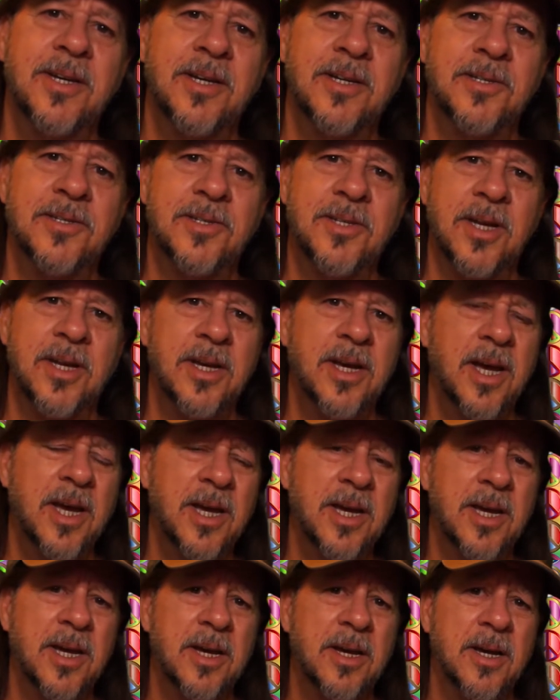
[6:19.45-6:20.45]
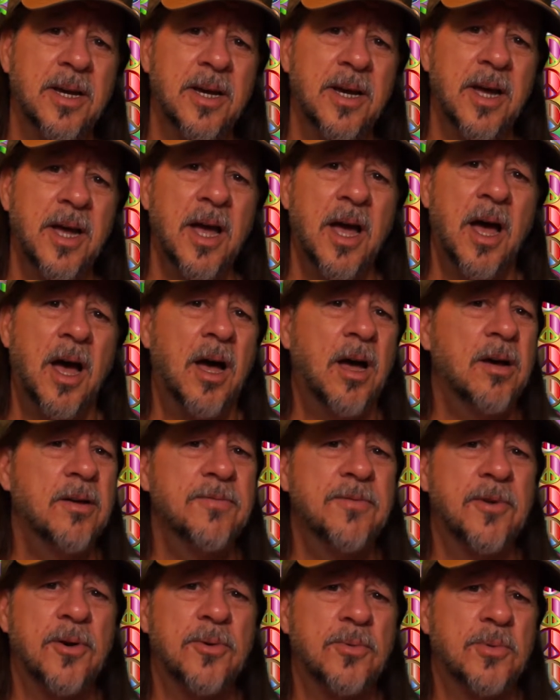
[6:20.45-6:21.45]
and say, hey,
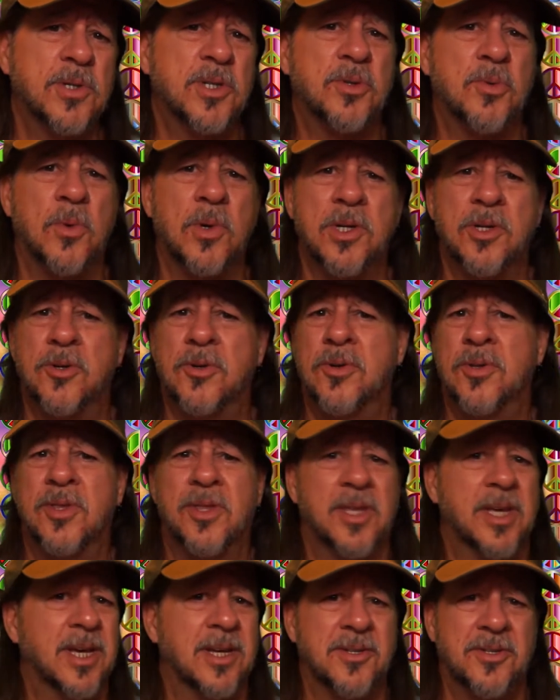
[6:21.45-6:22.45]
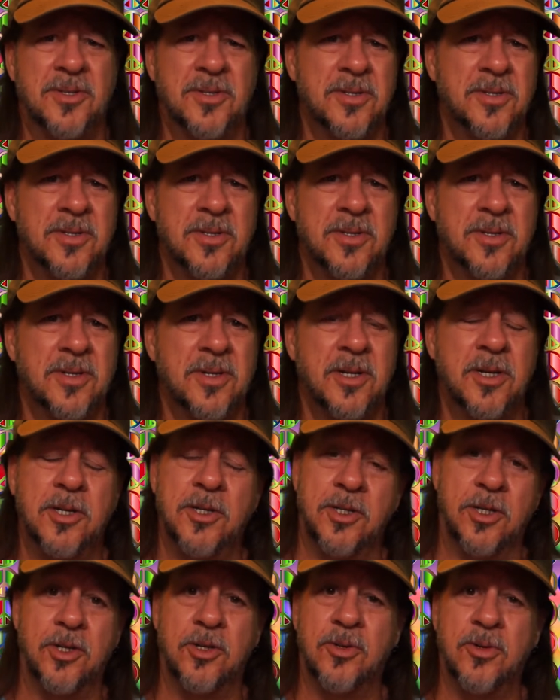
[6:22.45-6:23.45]
I've always wondered this.
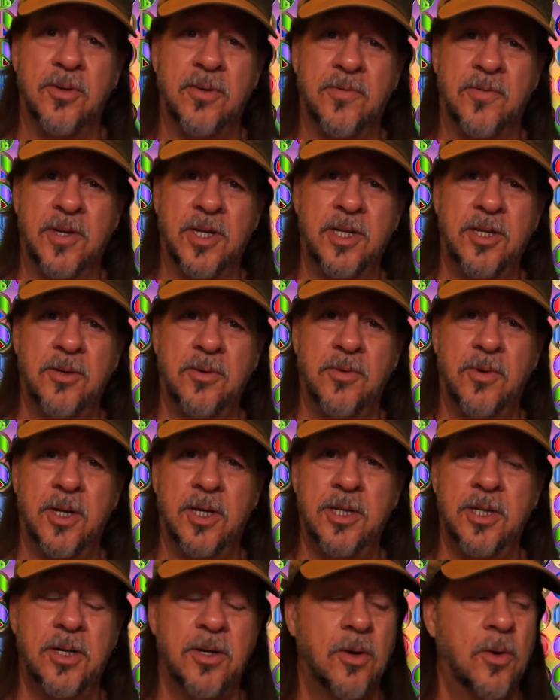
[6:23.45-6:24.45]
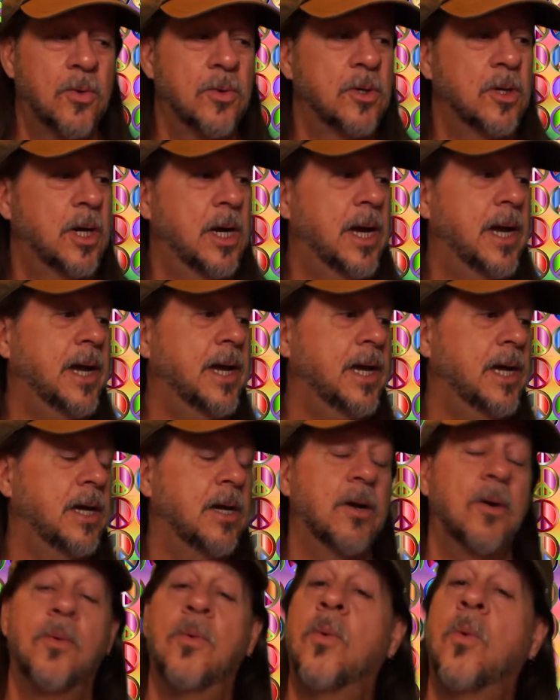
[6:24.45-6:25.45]
Can you do a video on it? Or,
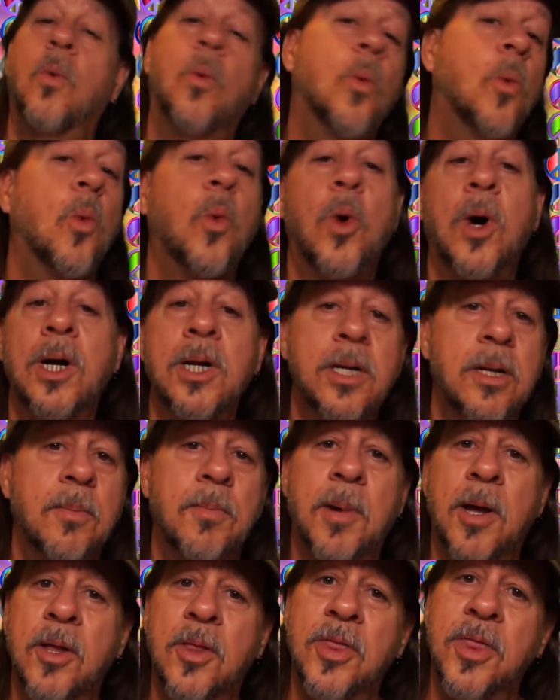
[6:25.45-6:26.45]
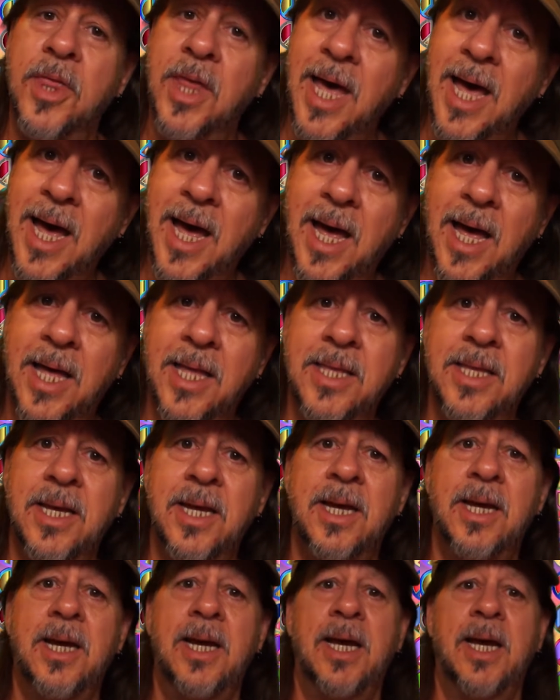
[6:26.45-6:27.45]
hey, what about that?
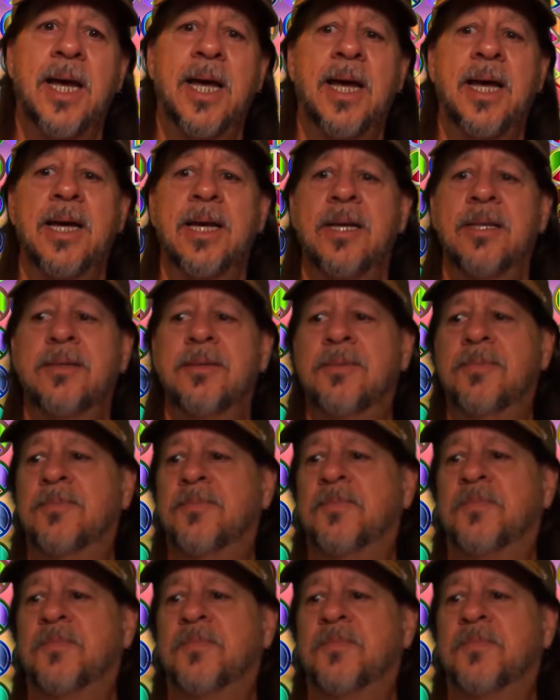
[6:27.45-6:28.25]
And